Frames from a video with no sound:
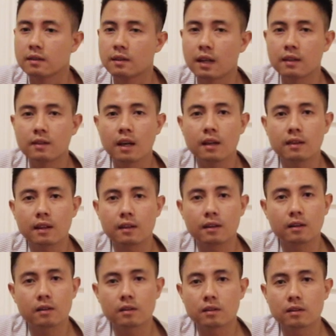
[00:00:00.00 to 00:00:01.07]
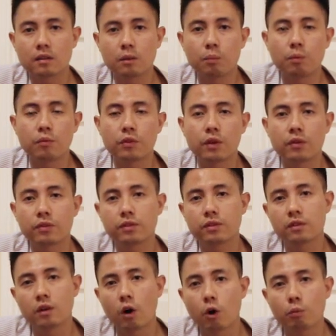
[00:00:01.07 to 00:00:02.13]
they think that the
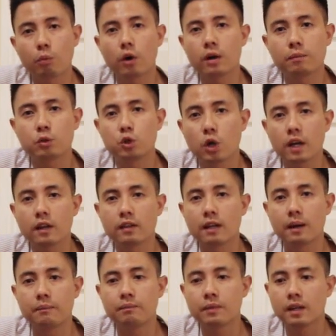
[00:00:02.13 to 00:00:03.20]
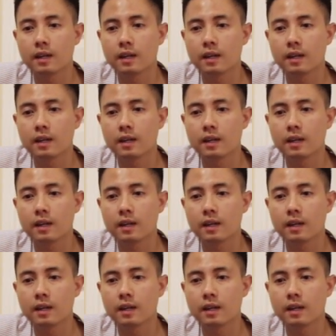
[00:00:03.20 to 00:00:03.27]
whole point of training them